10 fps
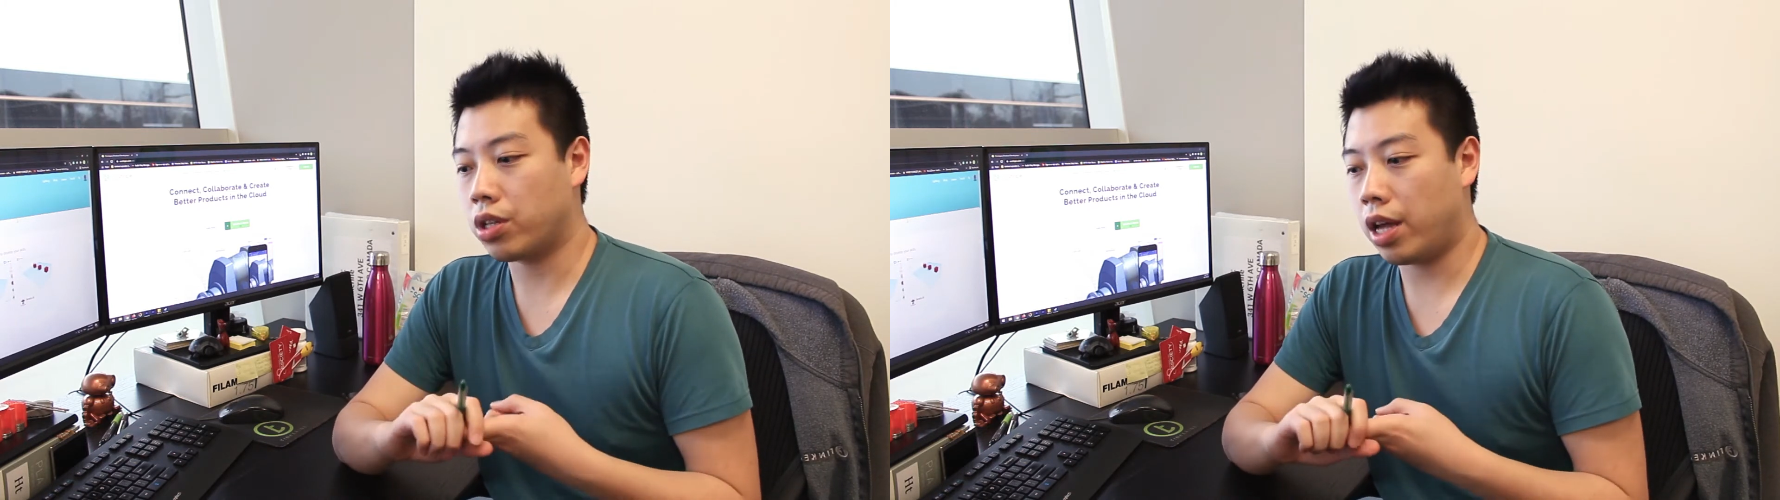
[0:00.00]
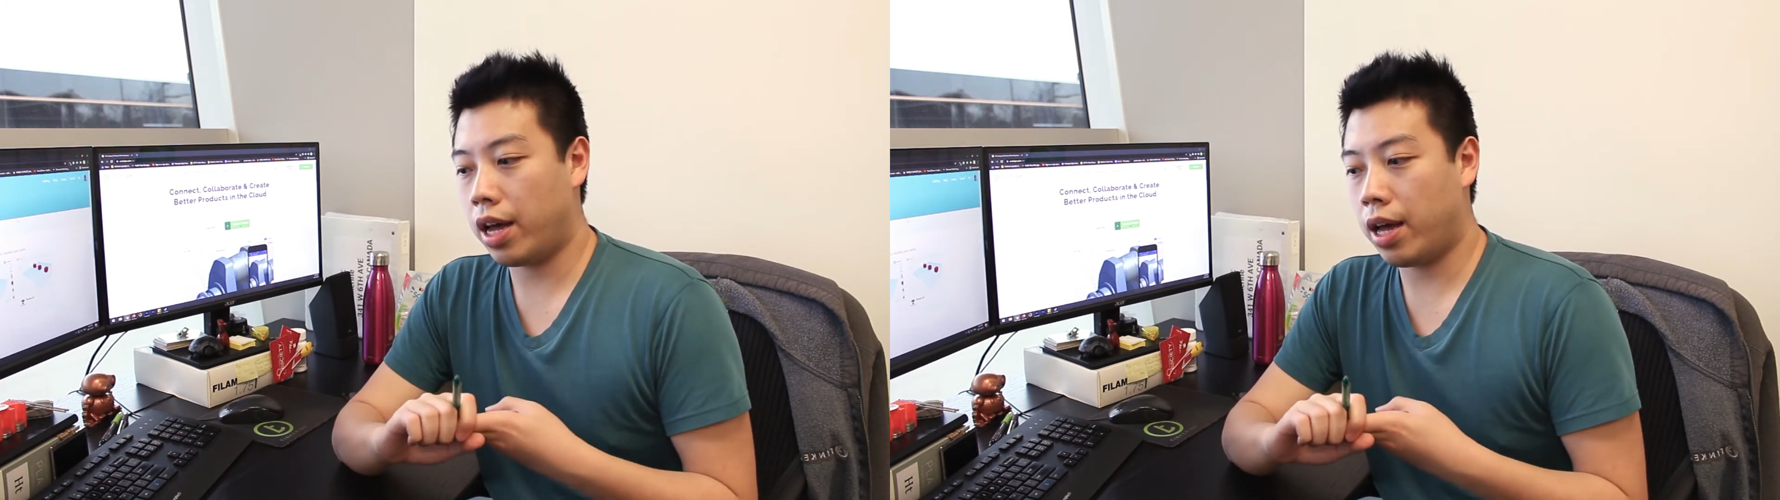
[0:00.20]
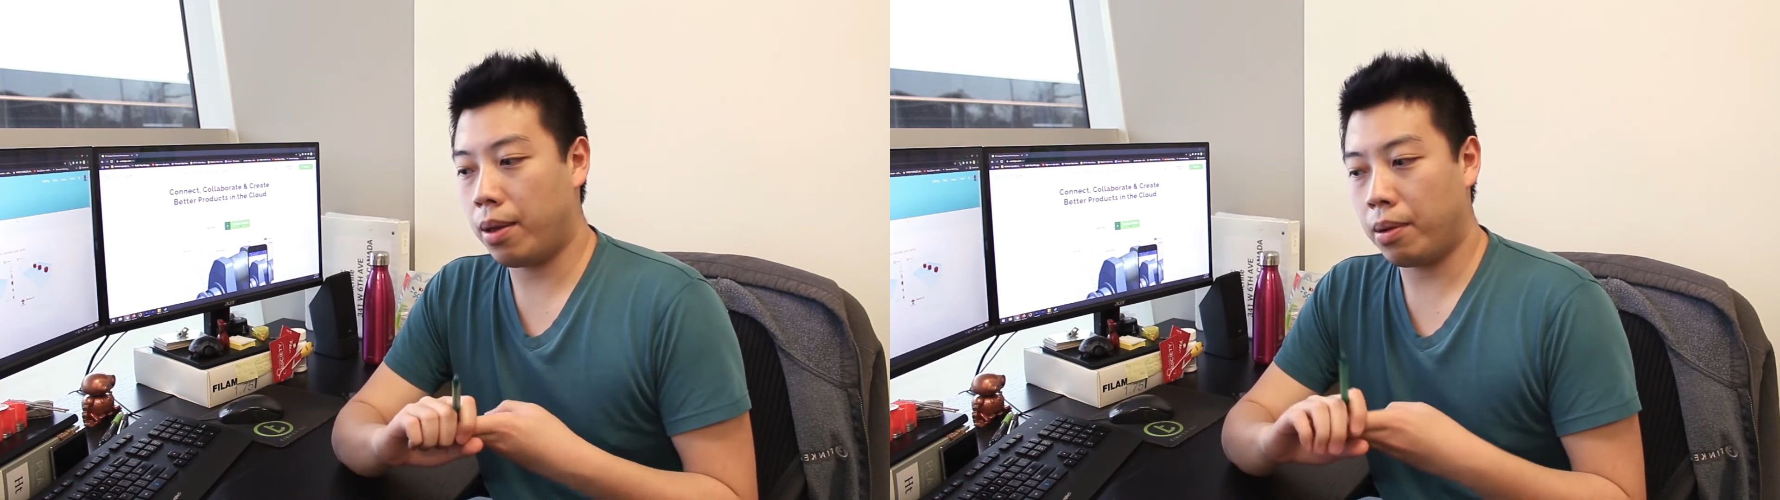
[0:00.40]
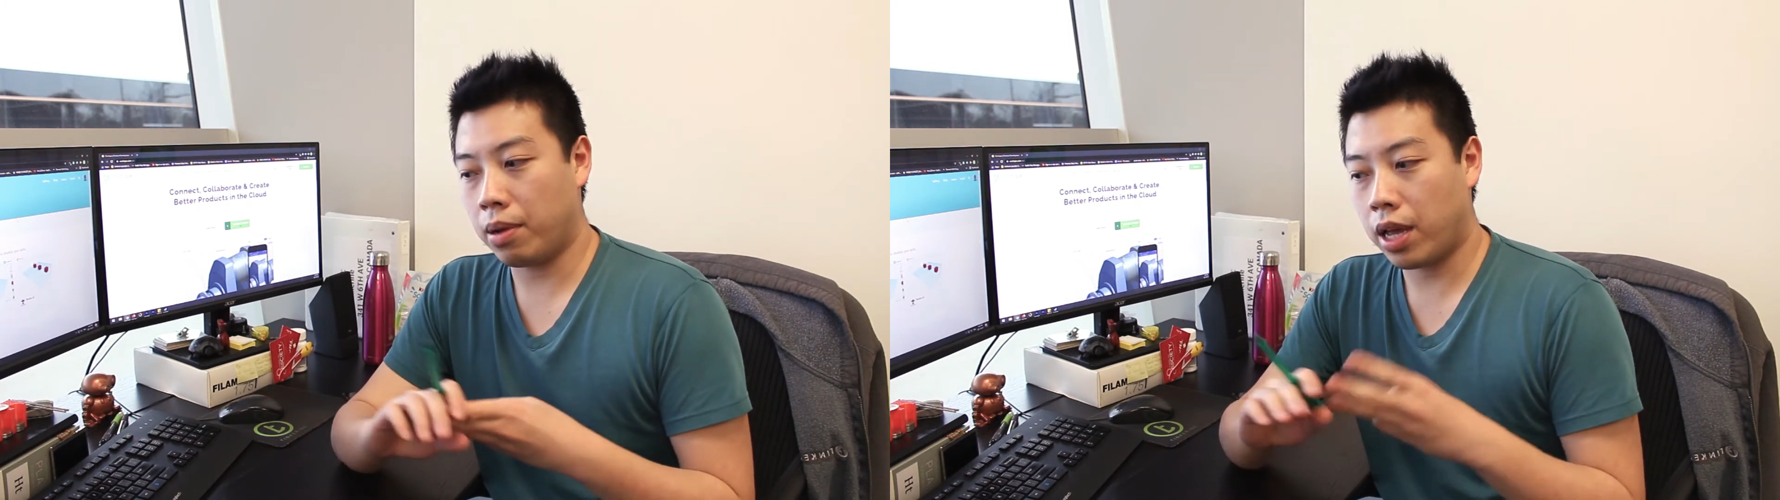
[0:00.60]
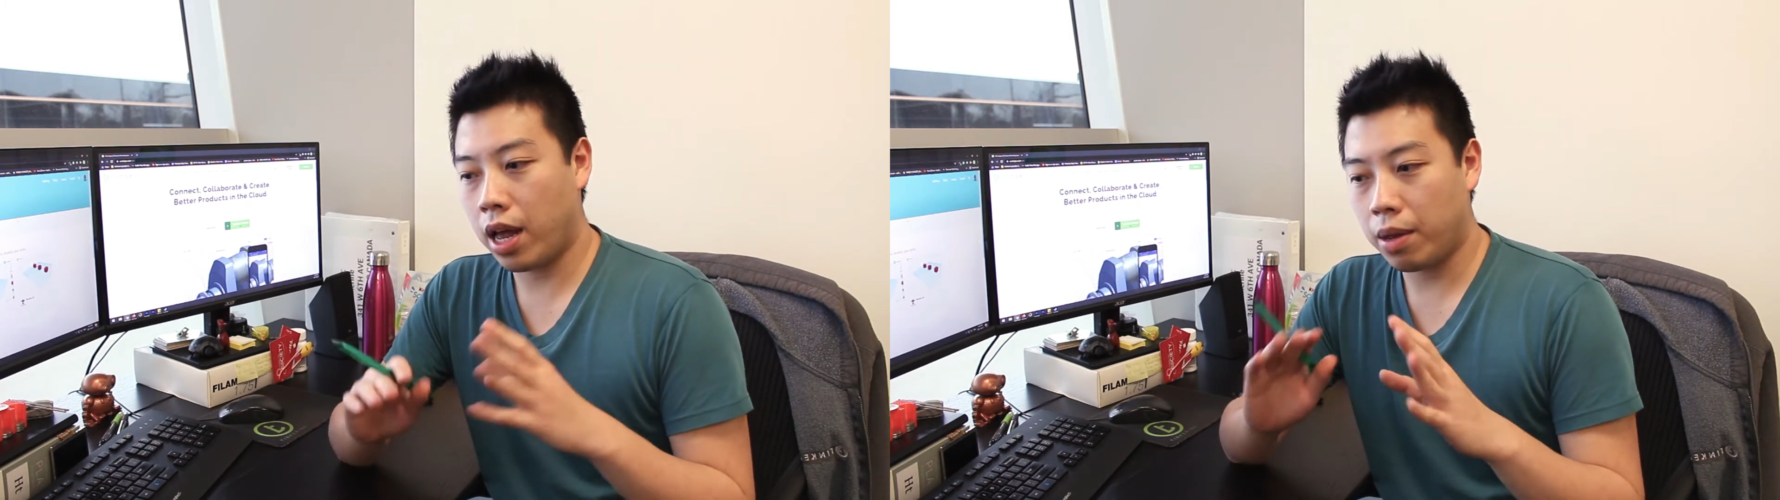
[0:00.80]
and
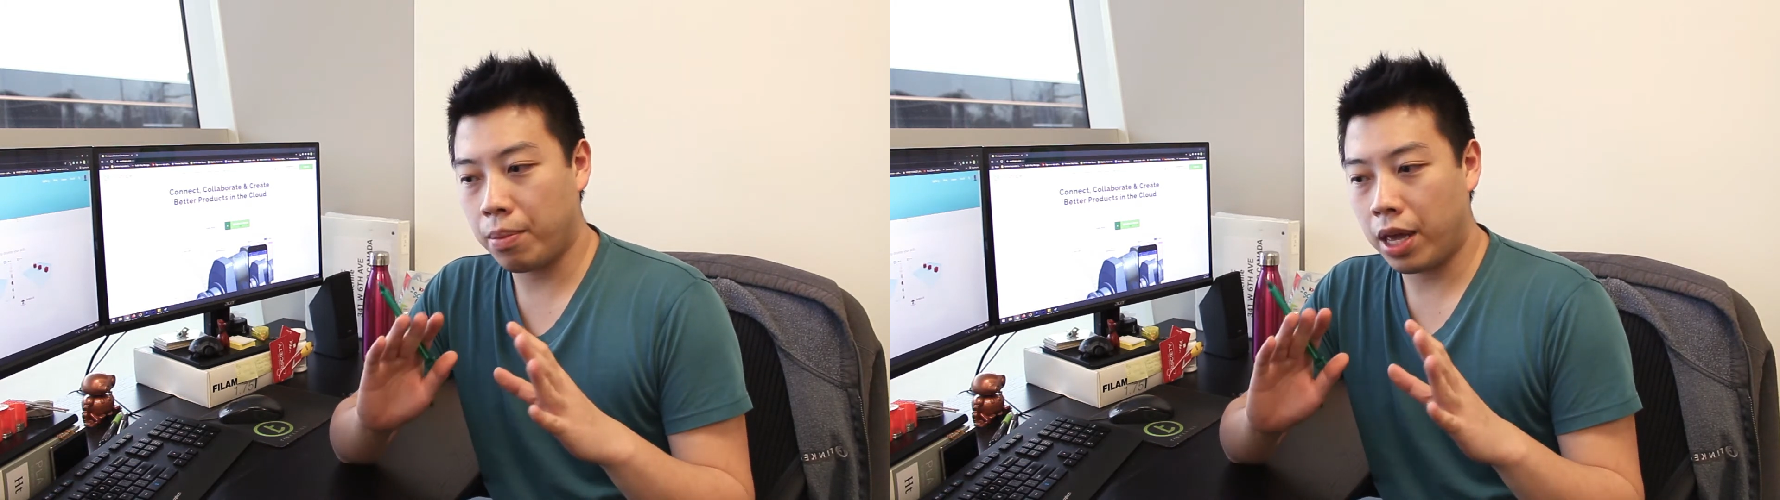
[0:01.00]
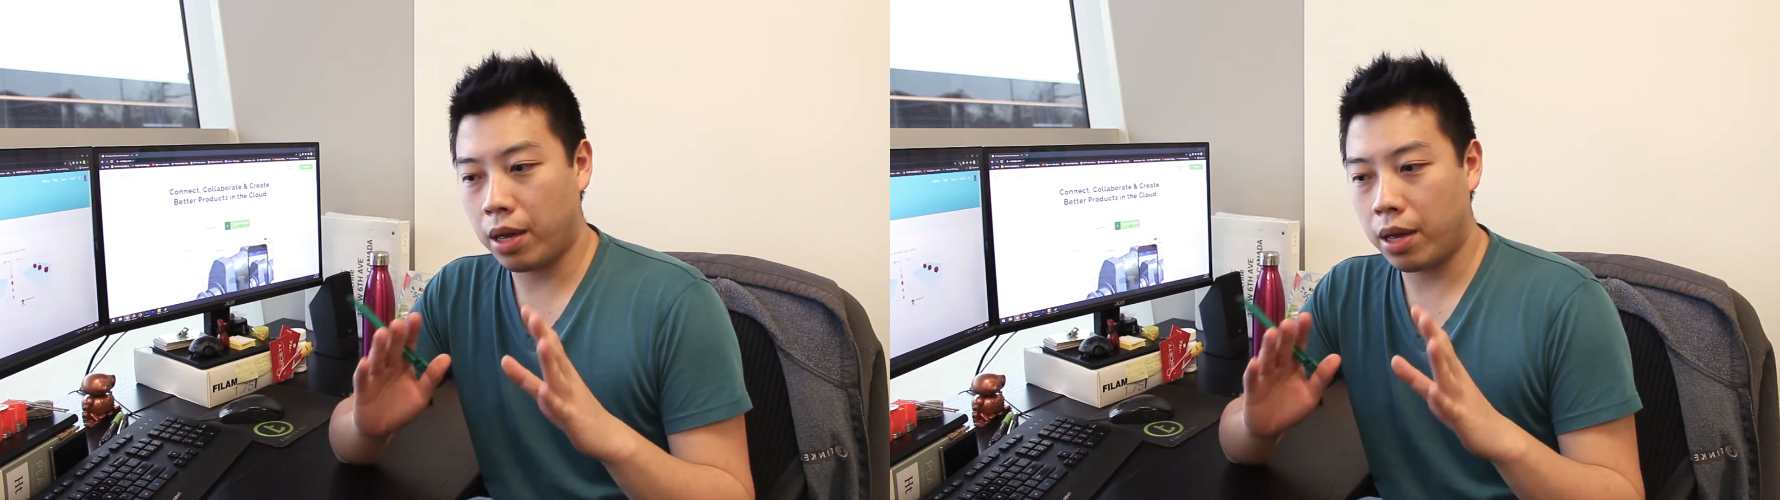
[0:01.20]
kind of made